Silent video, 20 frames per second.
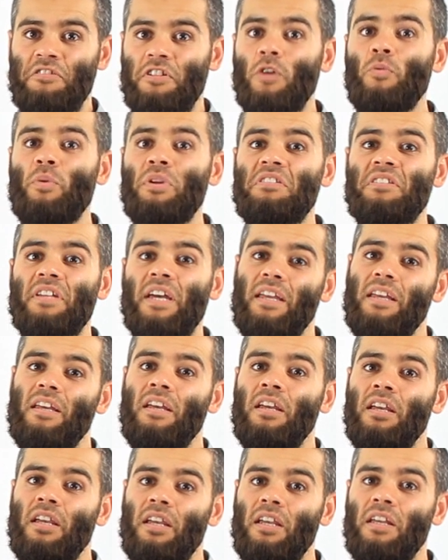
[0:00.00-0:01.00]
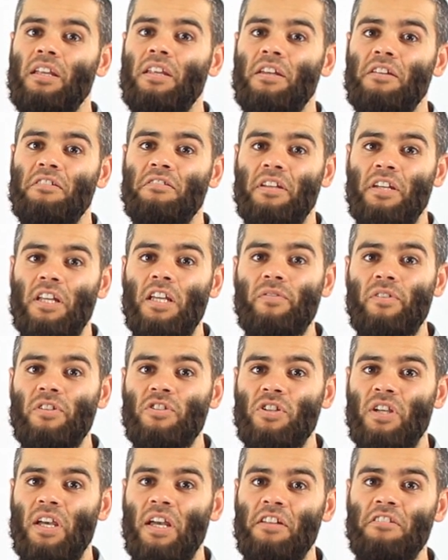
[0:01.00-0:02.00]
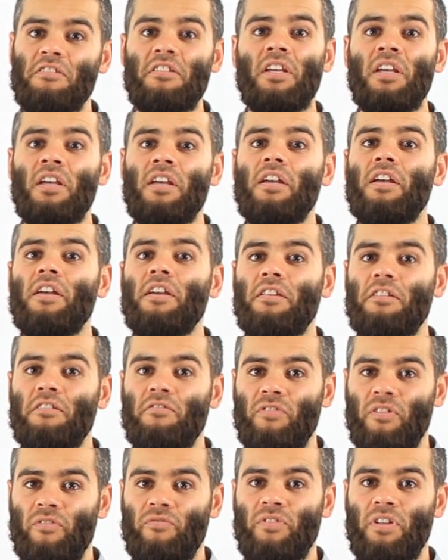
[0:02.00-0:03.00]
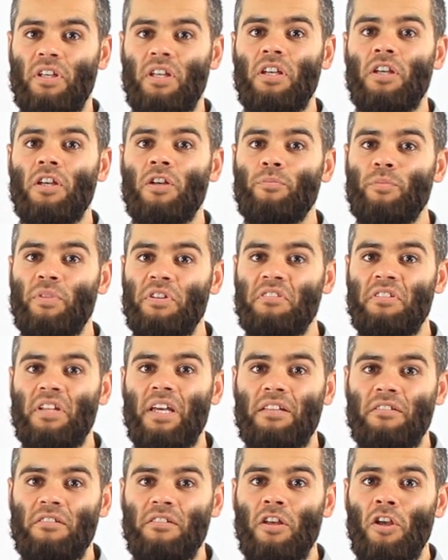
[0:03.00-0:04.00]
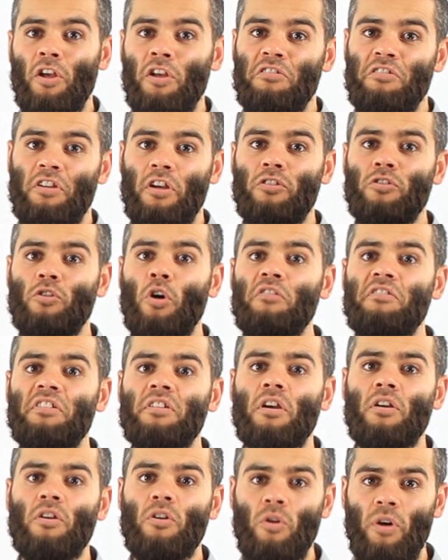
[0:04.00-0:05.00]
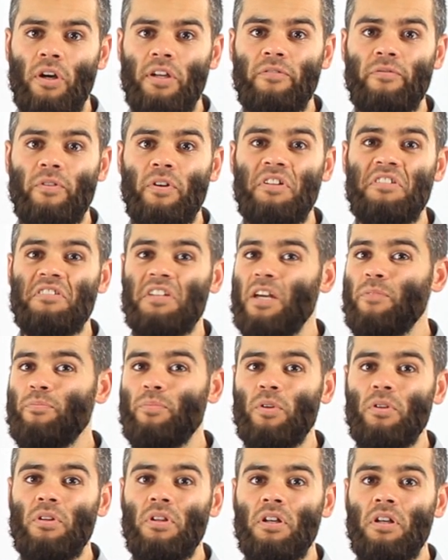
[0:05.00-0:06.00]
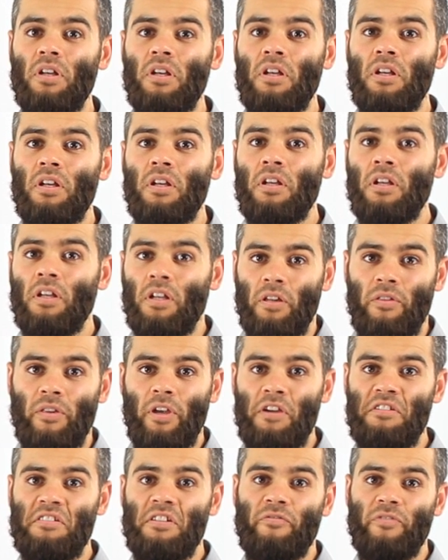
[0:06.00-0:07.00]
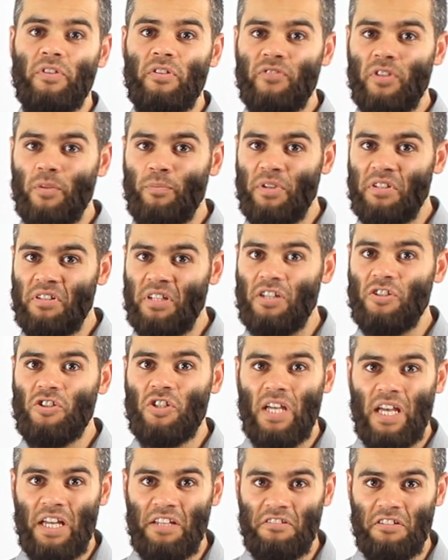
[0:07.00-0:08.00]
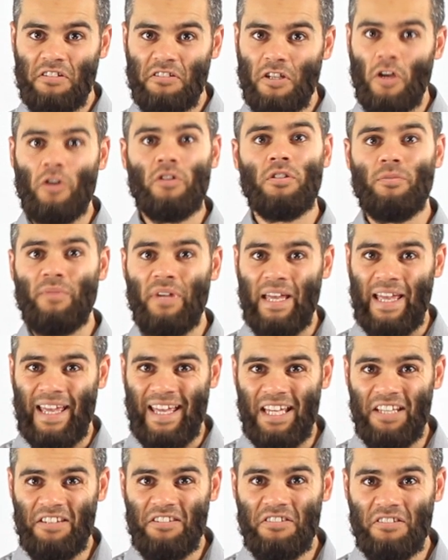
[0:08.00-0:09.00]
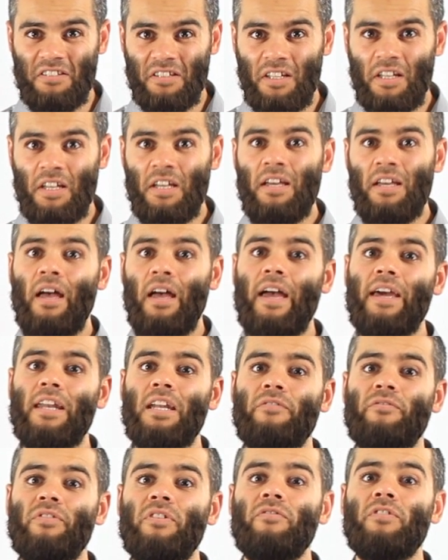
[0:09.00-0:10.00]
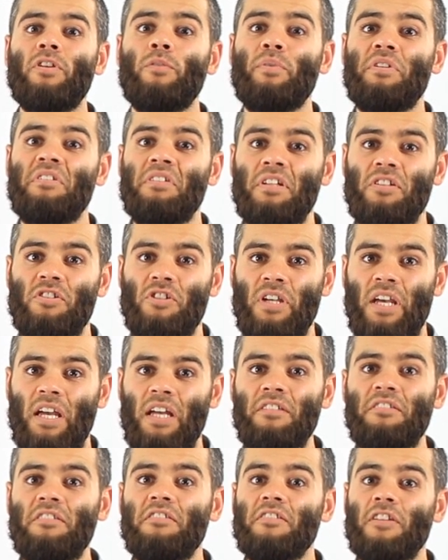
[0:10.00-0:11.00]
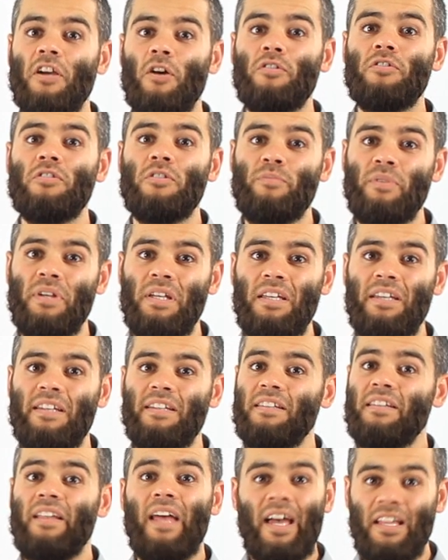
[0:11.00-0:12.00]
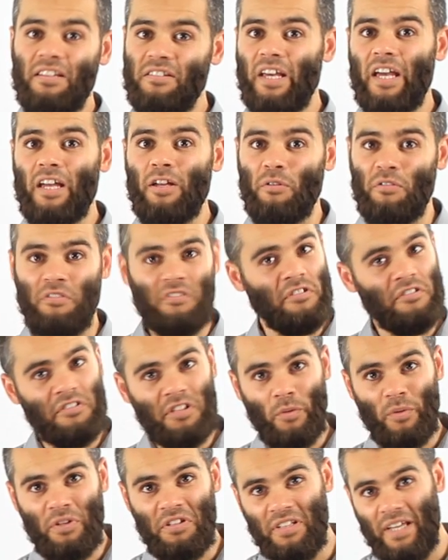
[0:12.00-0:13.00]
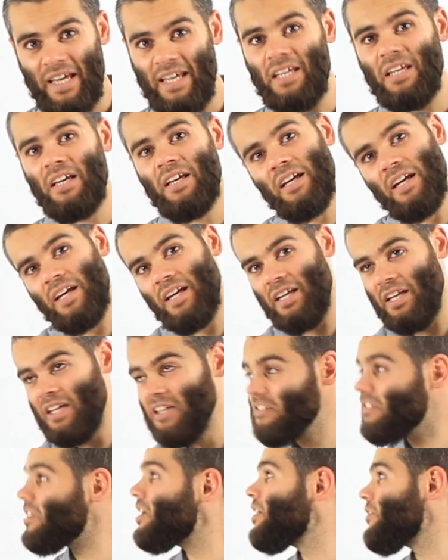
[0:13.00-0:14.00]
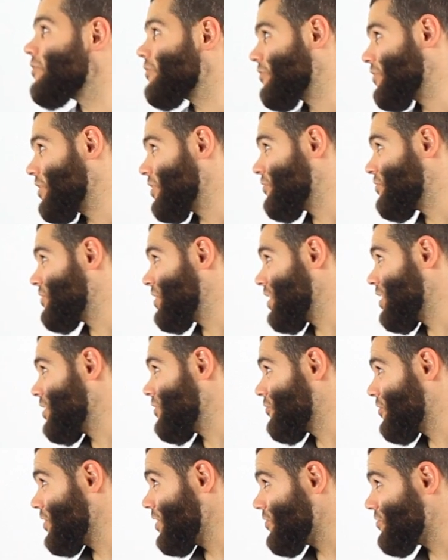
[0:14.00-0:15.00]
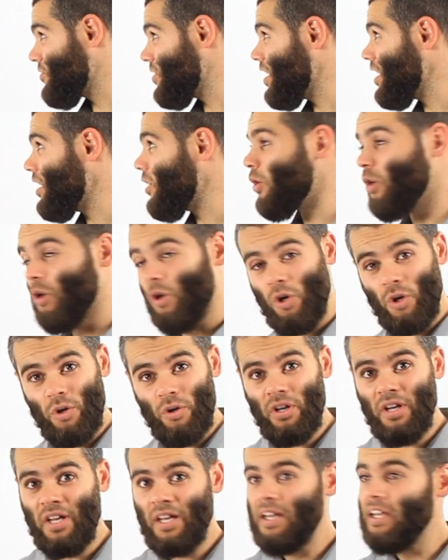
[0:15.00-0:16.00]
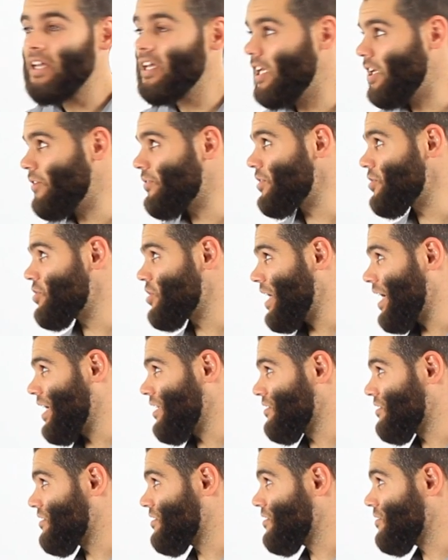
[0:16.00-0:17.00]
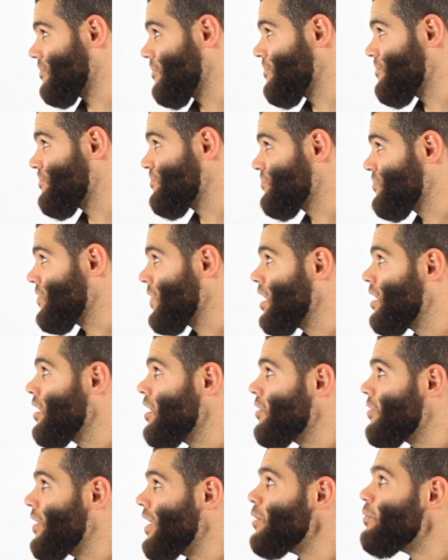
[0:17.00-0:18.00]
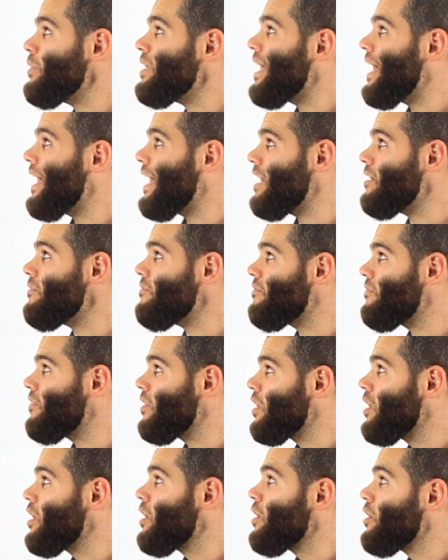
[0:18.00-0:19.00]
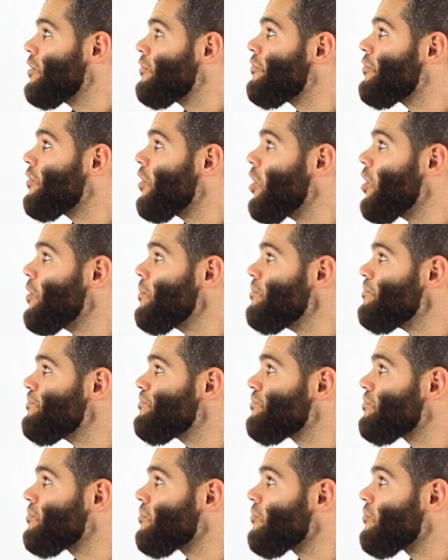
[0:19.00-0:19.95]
So we say it is an even chance, it is 50%. So tossing a coin, for example, there is a 50% chance it's going to be a heads and a 50% chance it's going to be a tails. So we say it is 50-50 or even chance. Then we have from